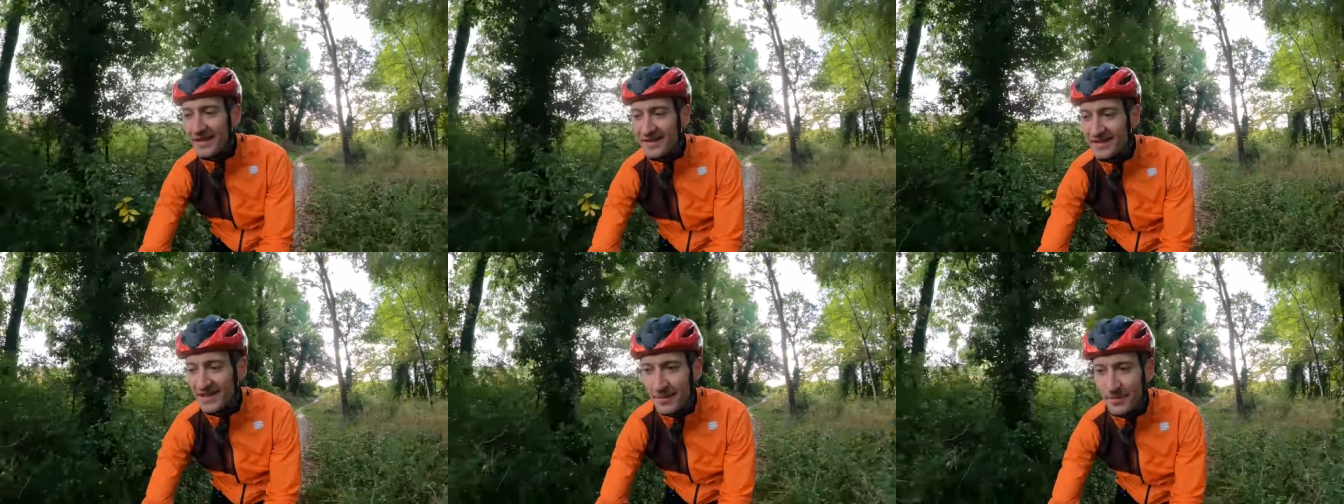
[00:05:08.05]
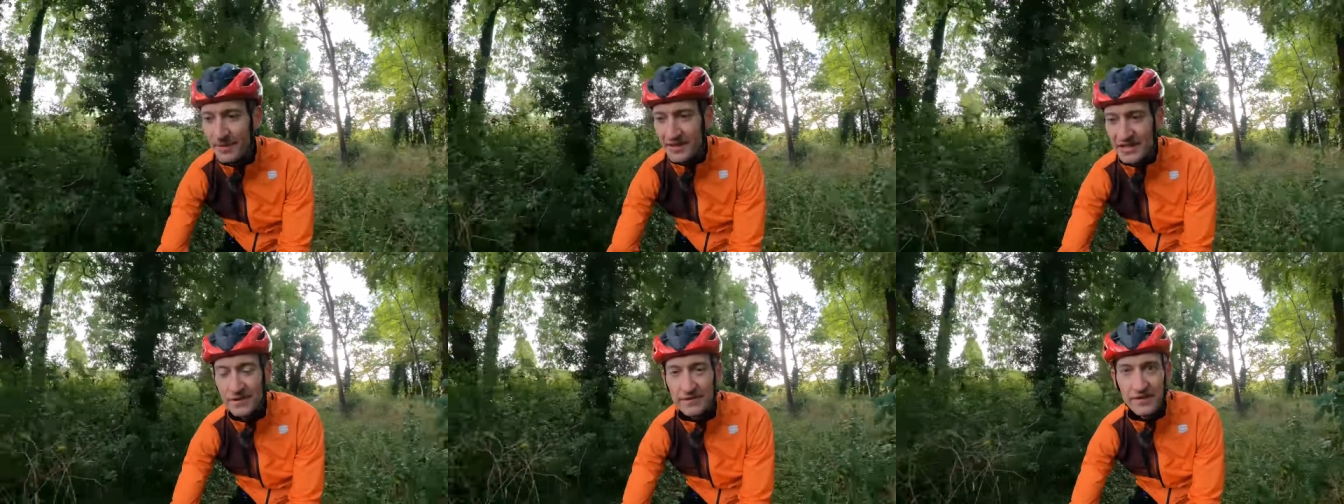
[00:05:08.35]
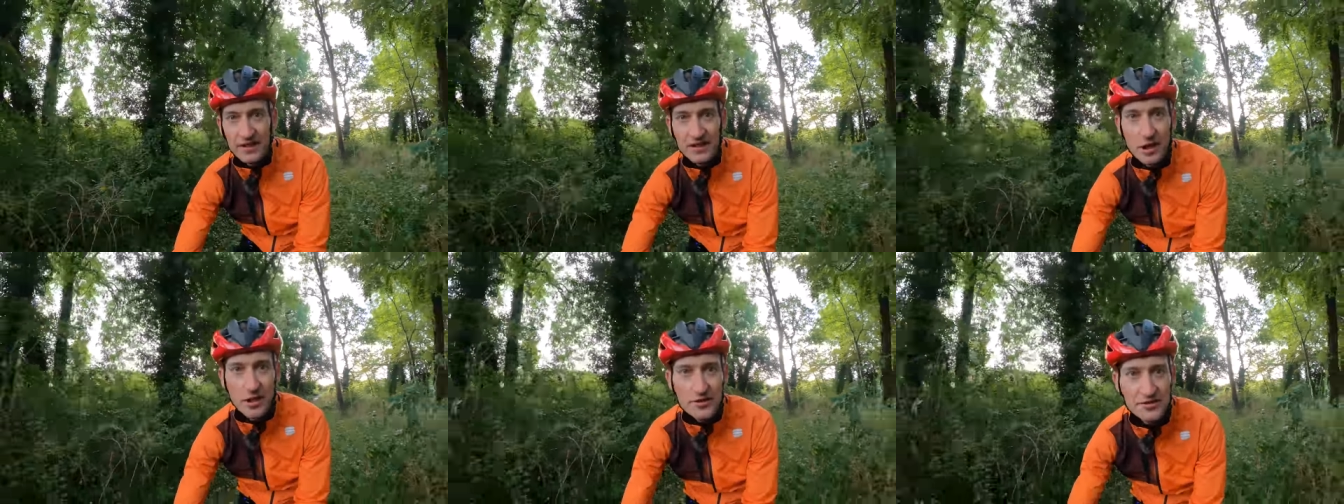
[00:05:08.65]
So let me give
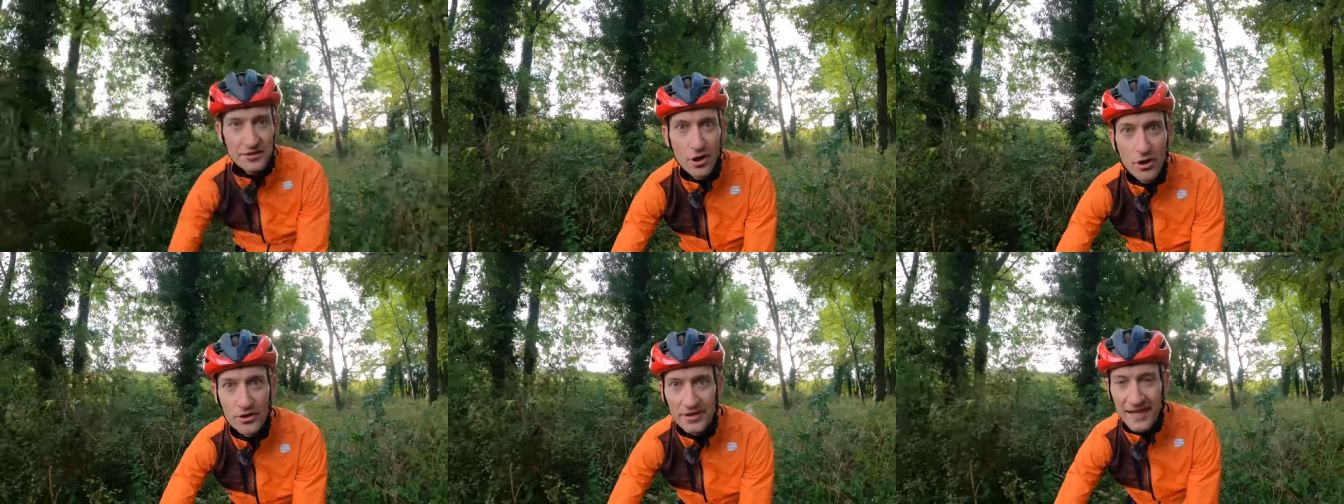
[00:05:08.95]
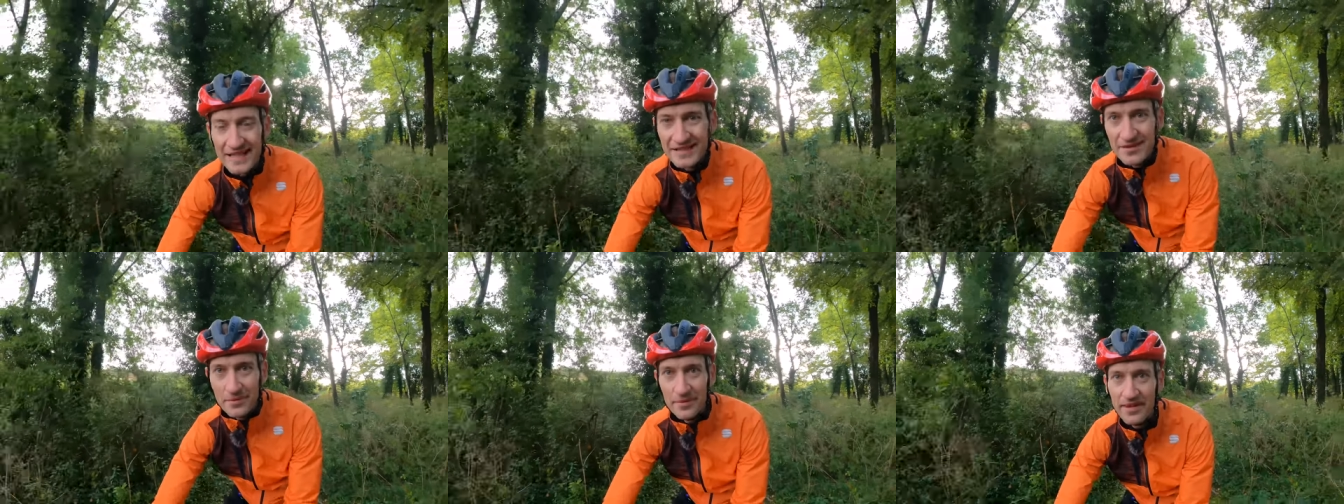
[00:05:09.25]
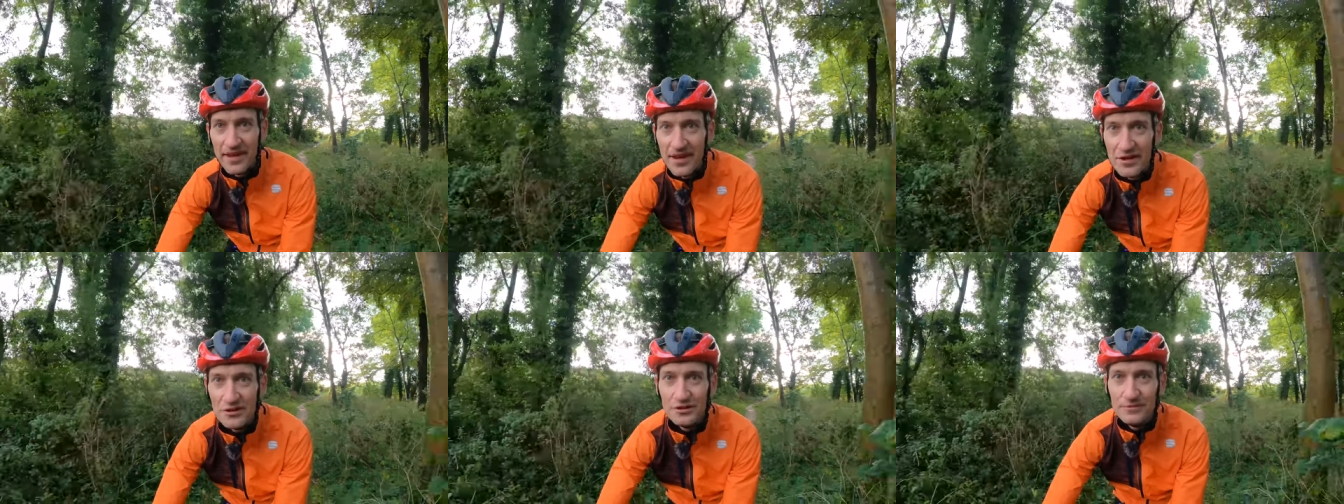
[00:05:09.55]
you a closer look at some of
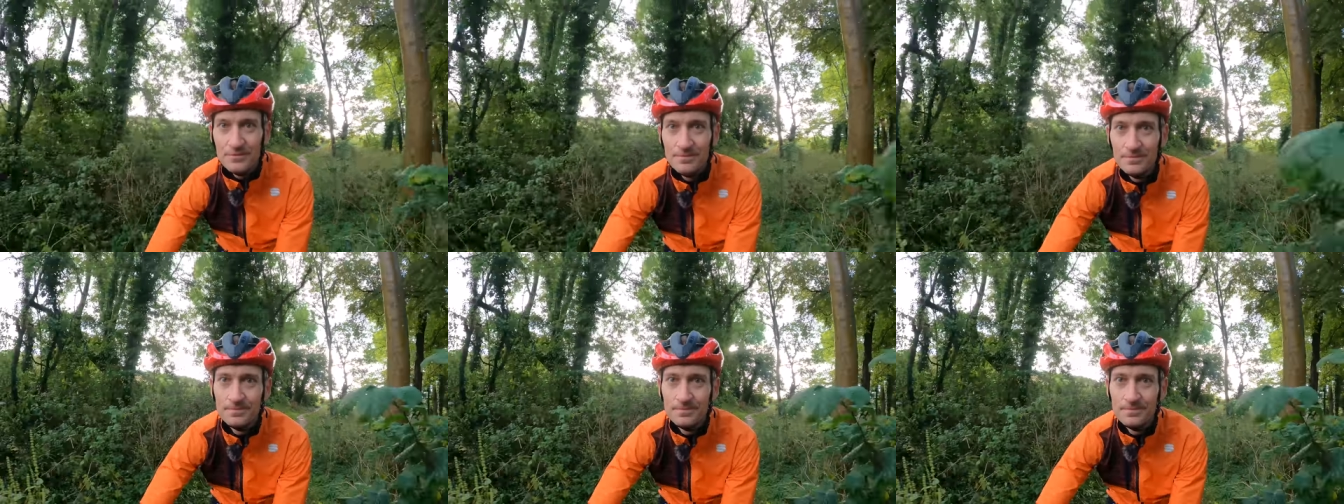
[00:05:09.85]
those.